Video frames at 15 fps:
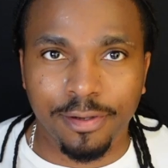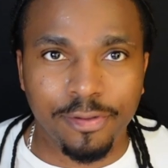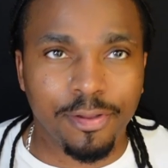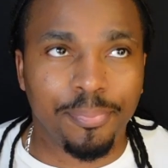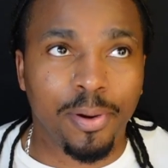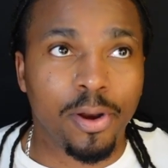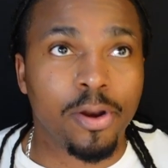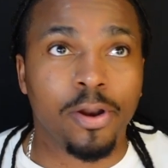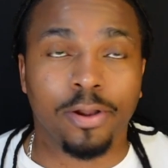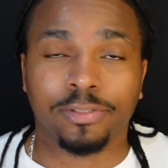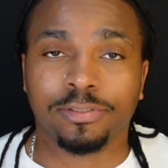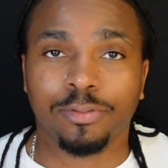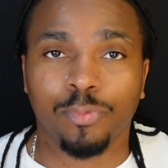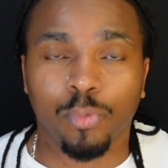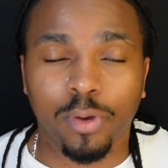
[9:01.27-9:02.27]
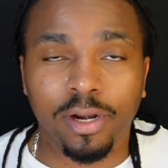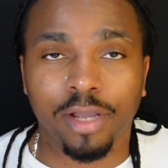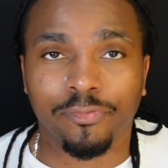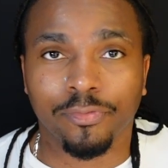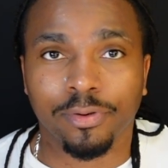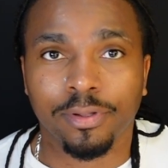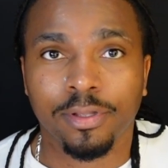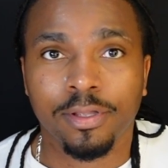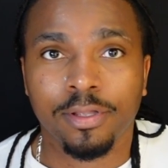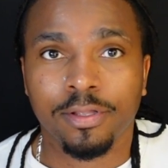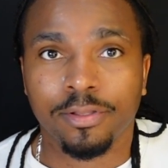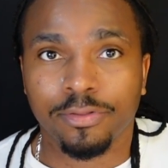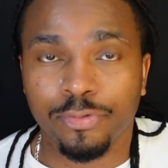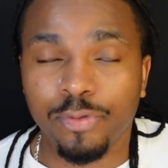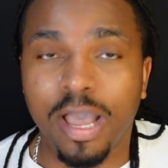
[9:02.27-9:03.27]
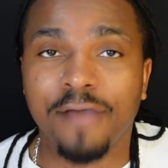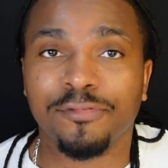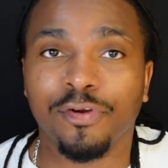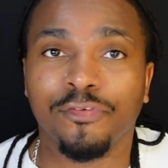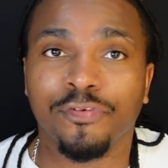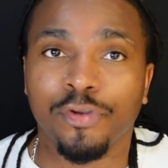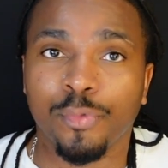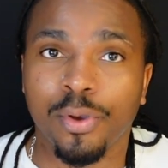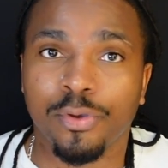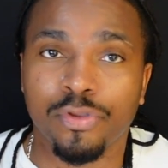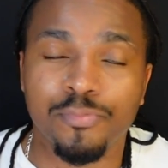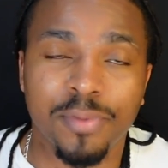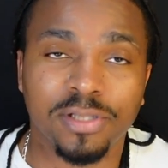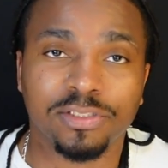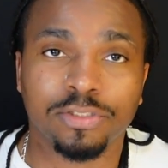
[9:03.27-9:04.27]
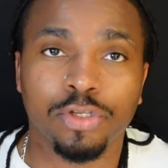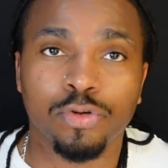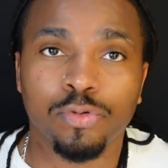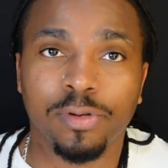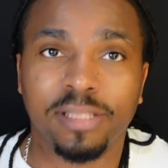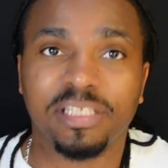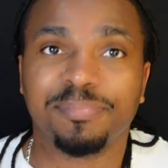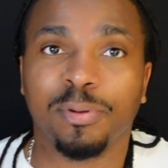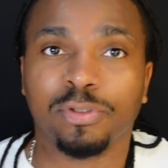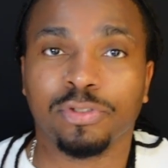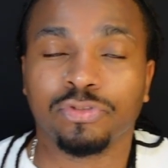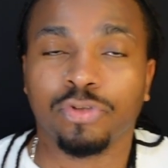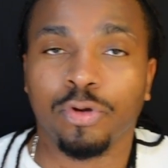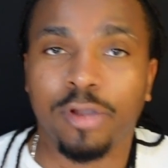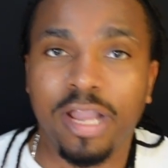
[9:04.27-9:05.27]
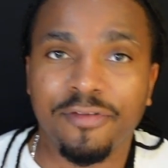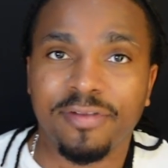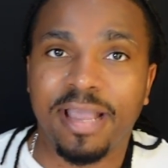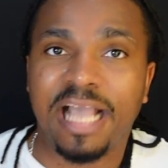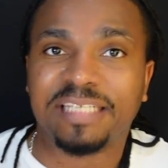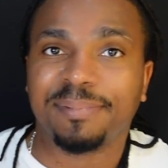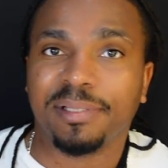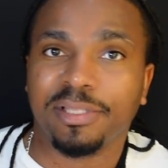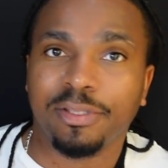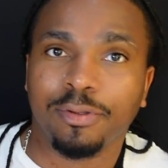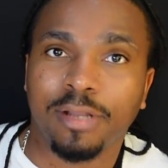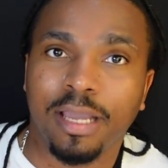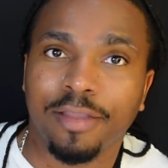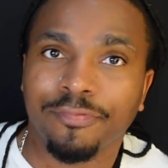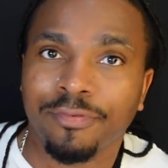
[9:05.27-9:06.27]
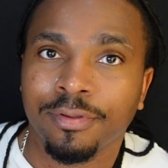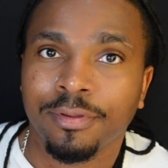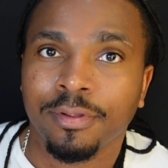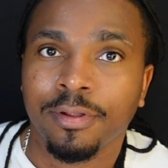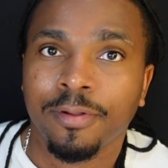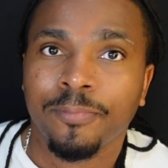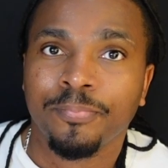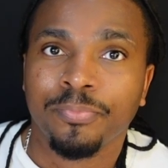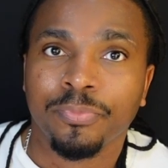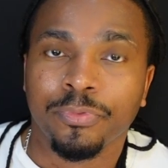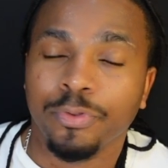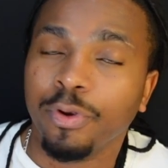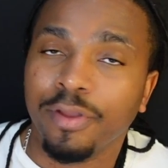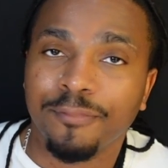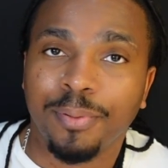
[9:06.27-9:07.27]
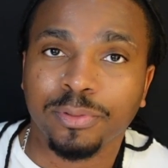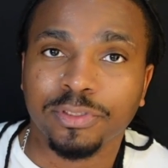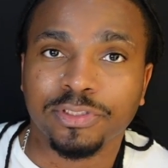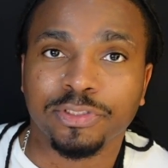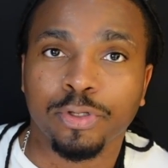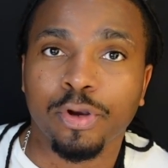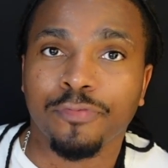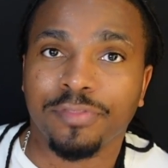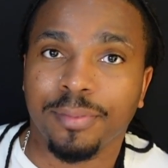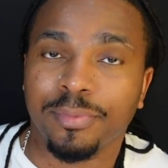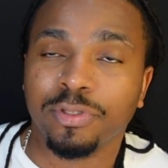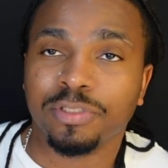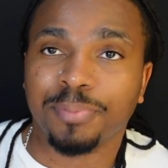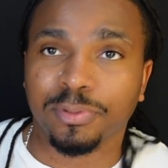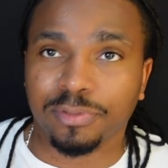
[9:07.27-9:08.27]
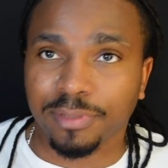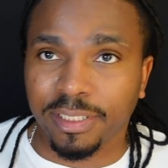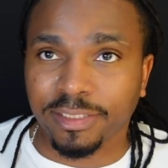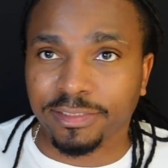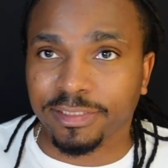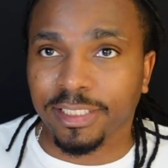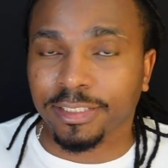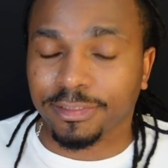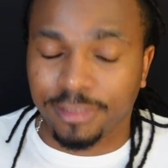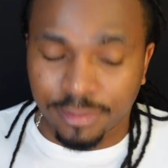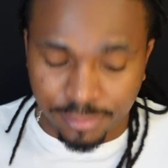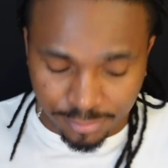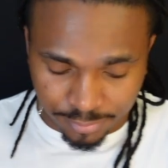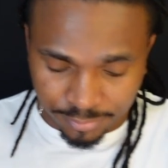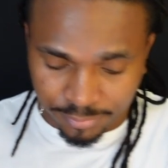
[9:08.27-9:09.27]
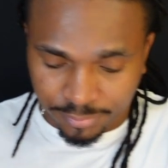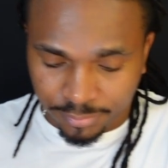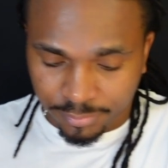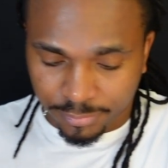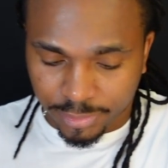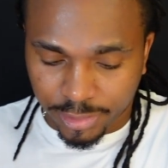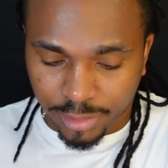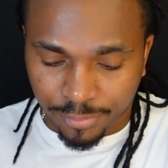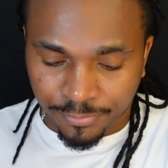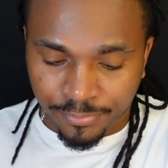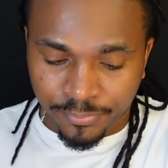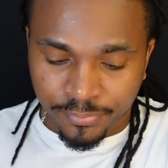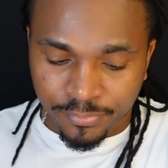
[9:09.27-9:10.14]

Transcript: your parents, whatever. You have no free will. You must do let this person control every aspect of your life. You're not even supposed to serve them. You're just supposed to exist. You know.